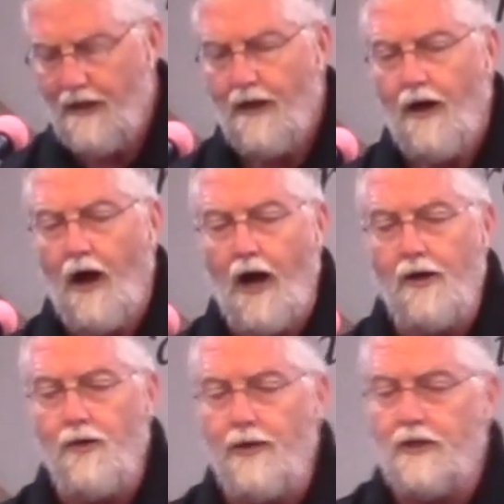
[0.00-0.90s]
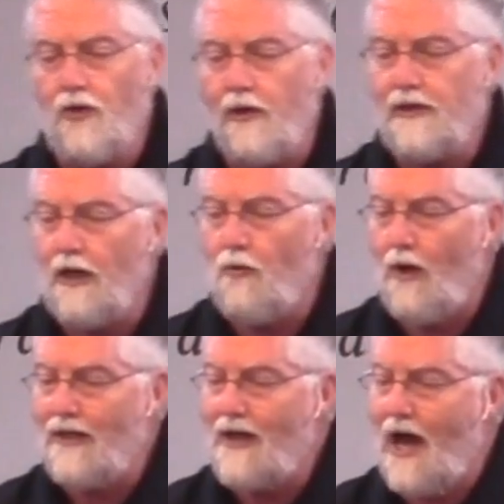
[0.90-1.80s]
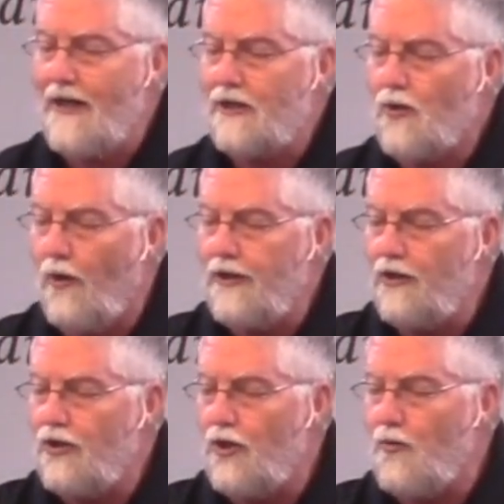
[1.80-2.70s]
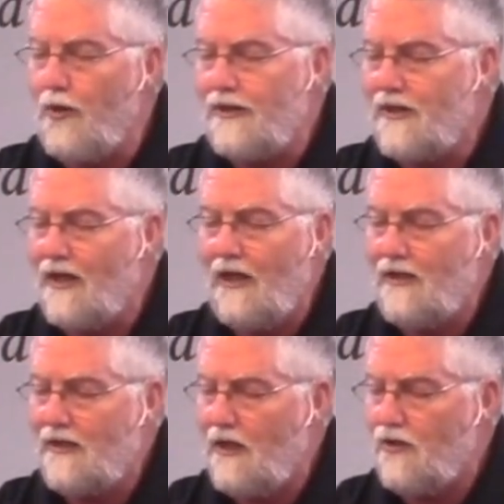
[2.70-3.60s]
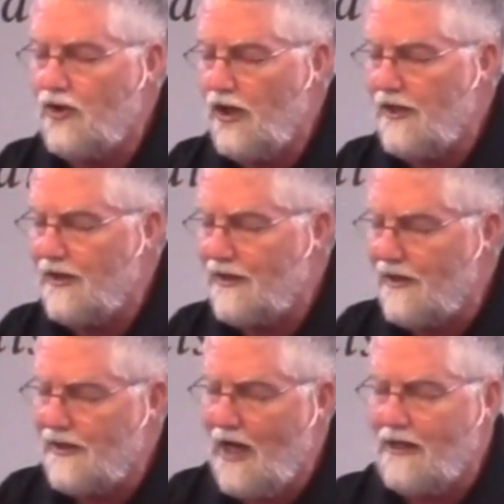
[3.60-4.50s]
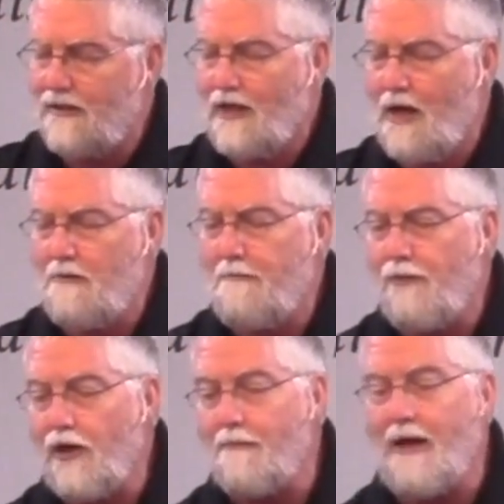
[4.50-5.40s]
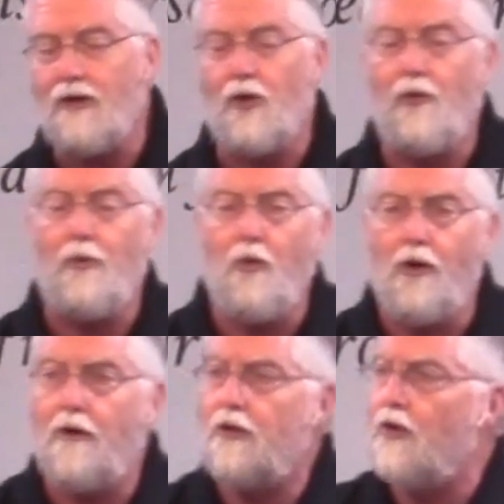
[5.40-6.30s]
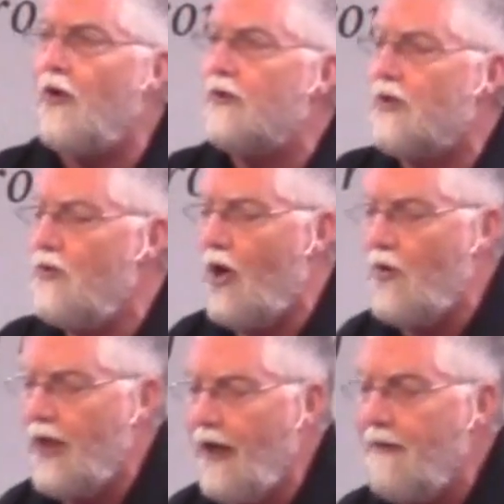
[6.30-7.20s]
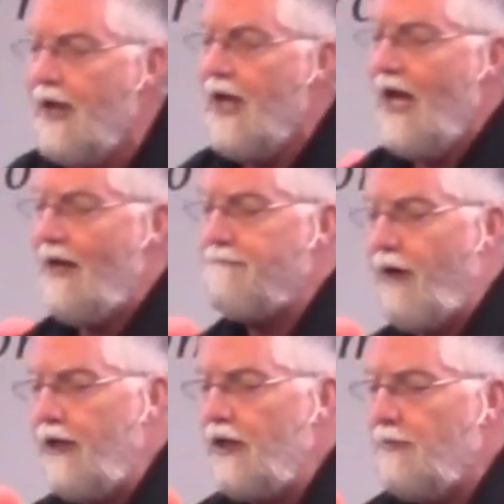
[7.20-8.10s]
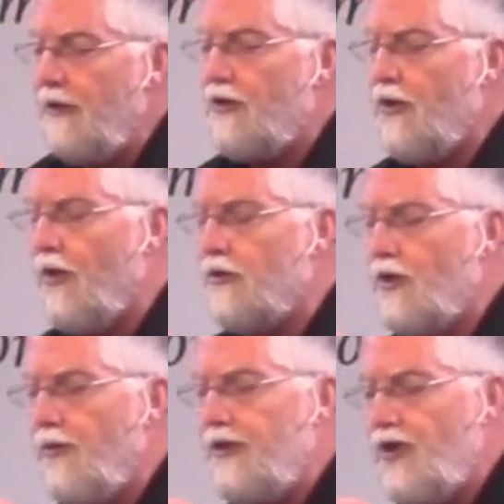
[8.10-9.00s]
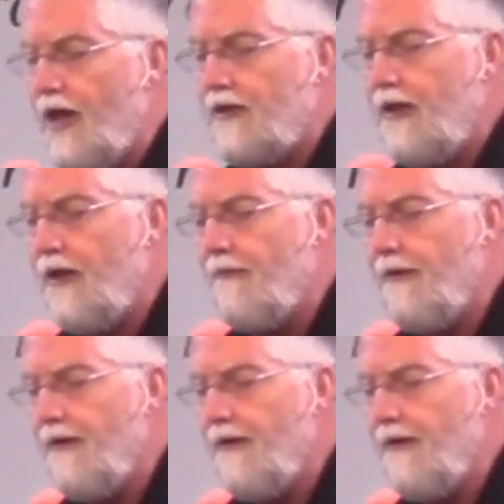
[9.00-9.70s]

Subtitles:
Are you rejoicing in what God is going to do when he sends Jesus a second time to bring about the reward to those who know him and punishment to those who reject him?